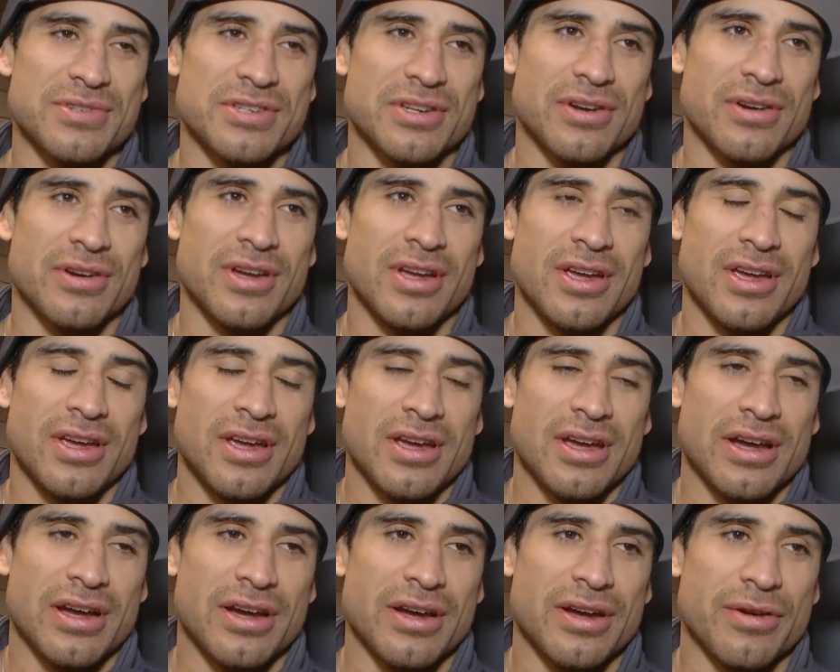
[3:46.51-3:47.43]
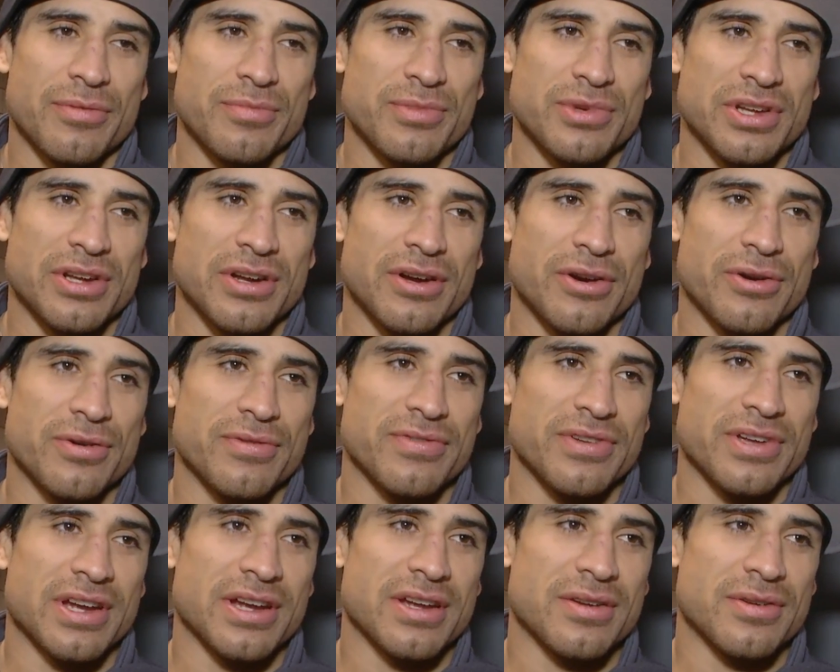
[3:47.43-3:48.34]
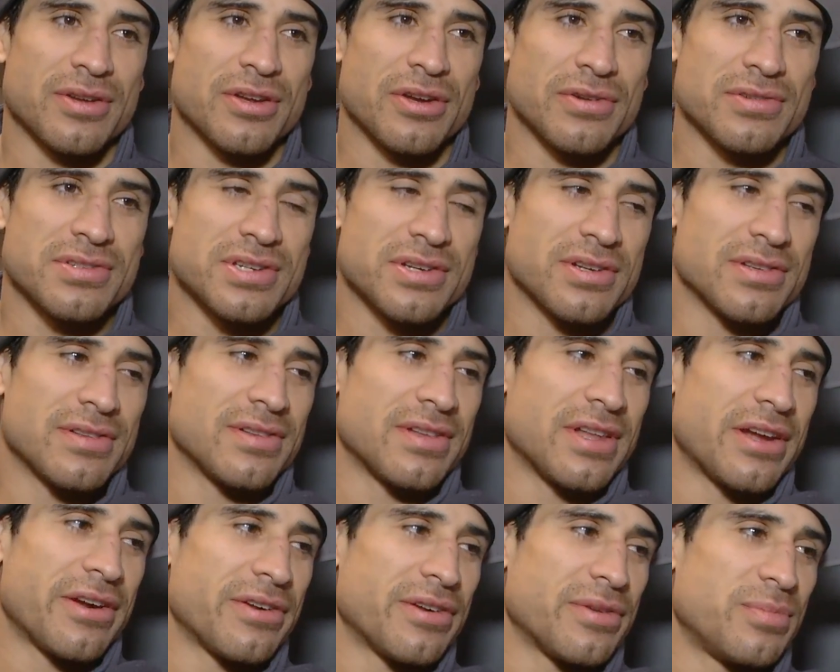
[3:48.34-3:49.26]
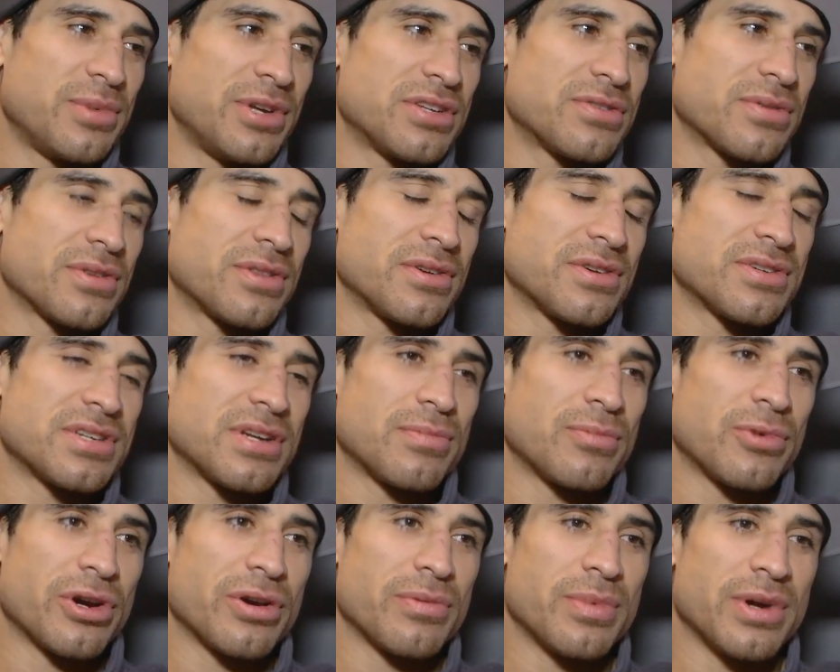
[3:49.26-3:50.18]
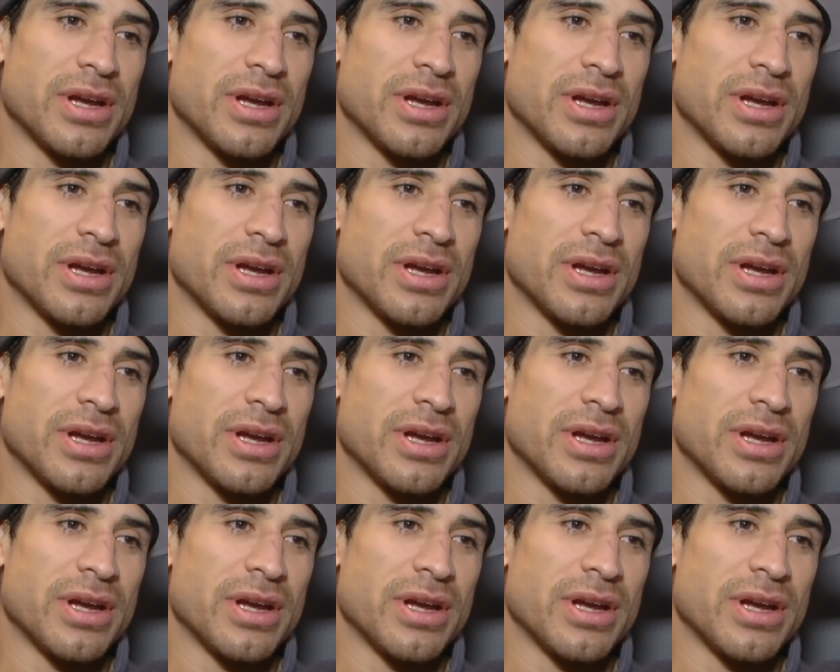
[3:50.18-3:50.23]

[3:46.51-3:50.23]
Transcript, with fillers: So, um, you know, hopefully I could go sit, lay on the beach with her somewhere.